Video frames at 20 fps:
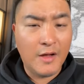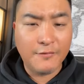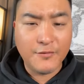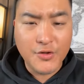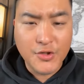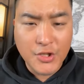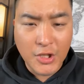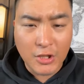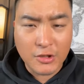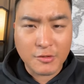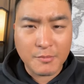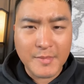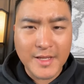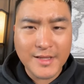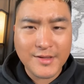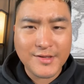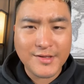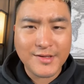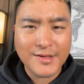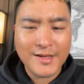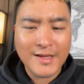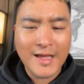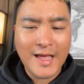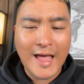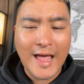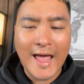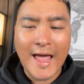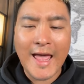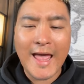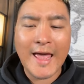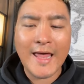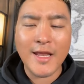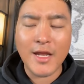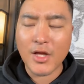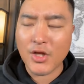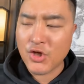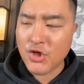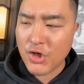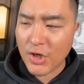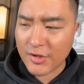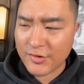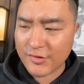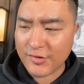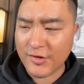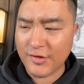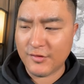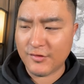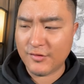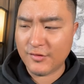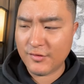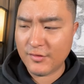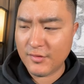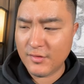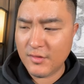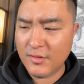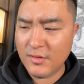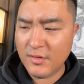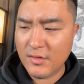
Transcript: of judgment and justice.